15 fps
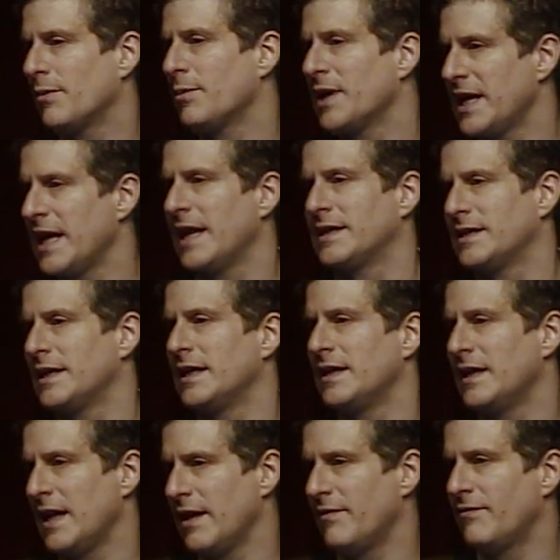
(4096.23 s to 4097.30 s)
But yes, it,
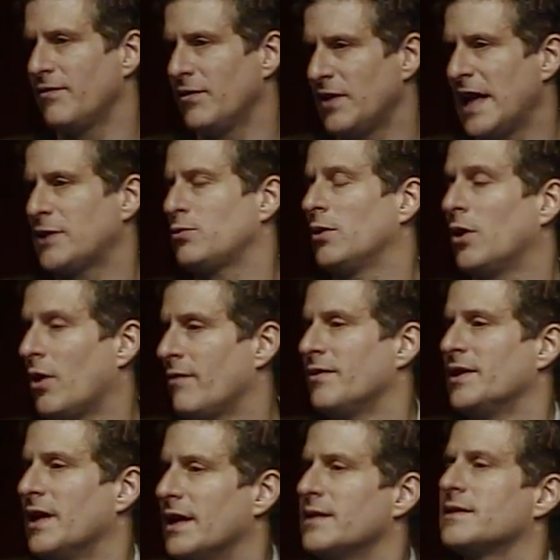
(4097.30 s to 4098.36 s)
it, that's what LARVA
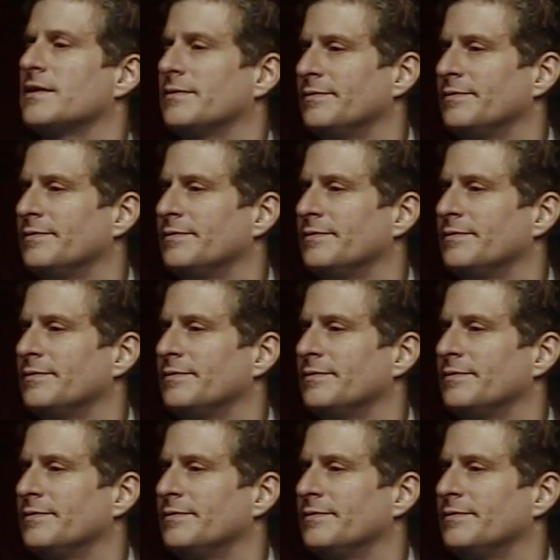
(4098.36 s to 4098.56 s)
does.